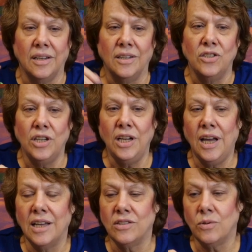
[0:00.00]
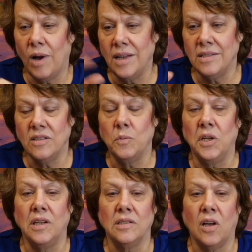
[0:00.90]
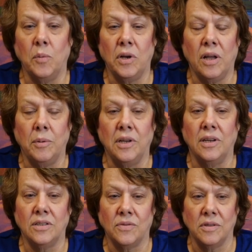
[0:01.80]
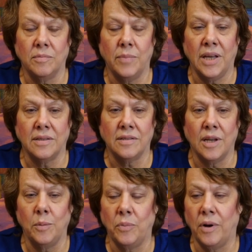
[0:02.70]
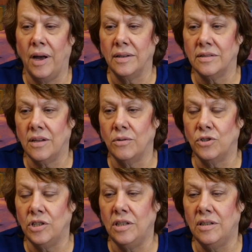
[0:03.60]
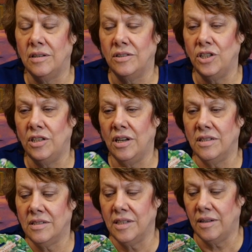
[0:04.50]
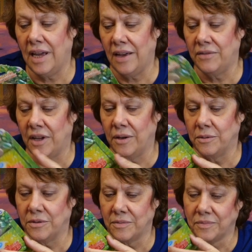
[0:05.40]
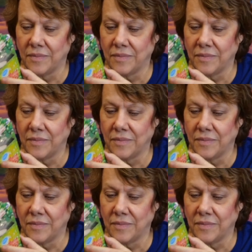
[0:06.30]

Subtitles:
she has twice as many as Hobby Lobby does for about the same price. So she does still have those.